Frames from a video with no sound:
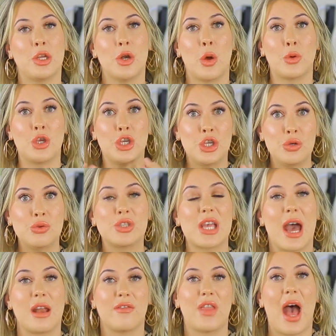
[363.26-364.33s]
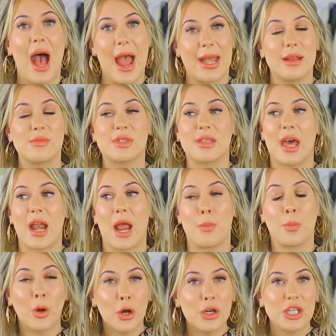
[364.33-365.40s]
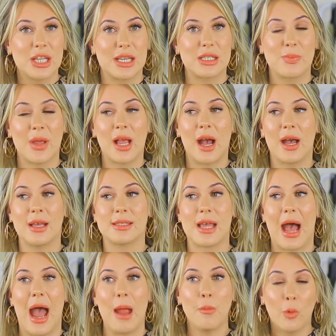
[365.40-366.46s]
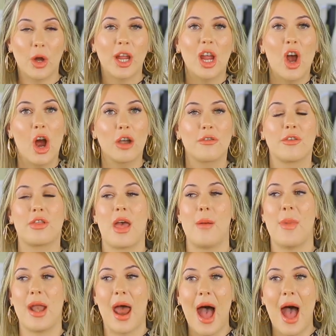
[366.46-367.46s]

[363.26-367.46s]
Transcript: you know, use out of the items that I purchase because I'm working hard for them and